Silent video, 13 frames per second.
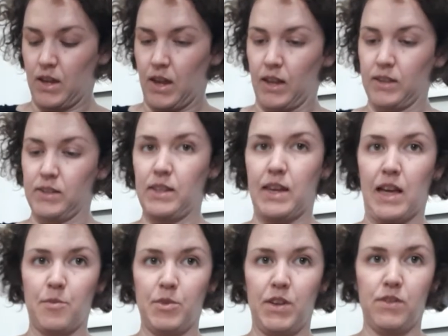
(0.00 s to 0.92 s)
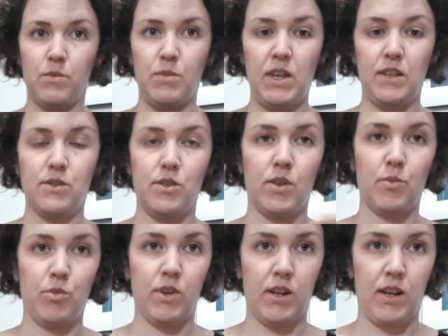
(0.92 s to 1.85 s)
and see how many of the beans you can
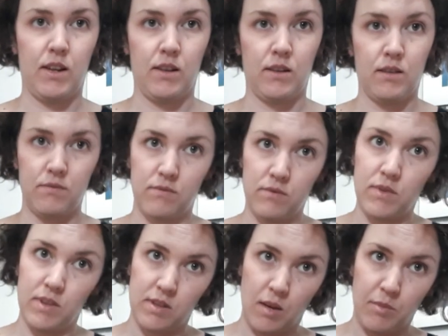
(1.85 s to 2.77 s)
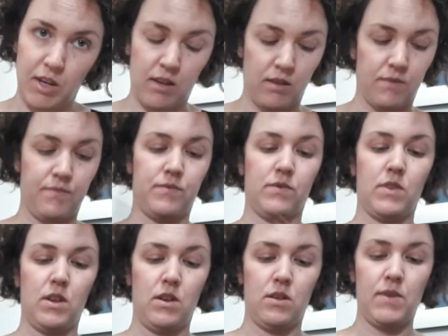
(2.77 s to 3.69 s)
put in the stomach.
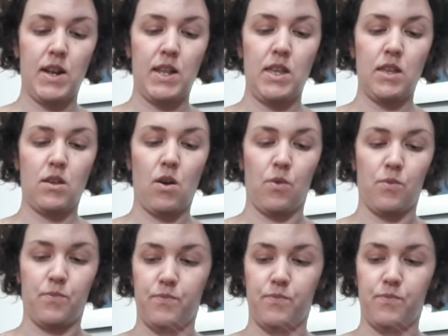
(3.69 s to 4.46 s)
Ready, go.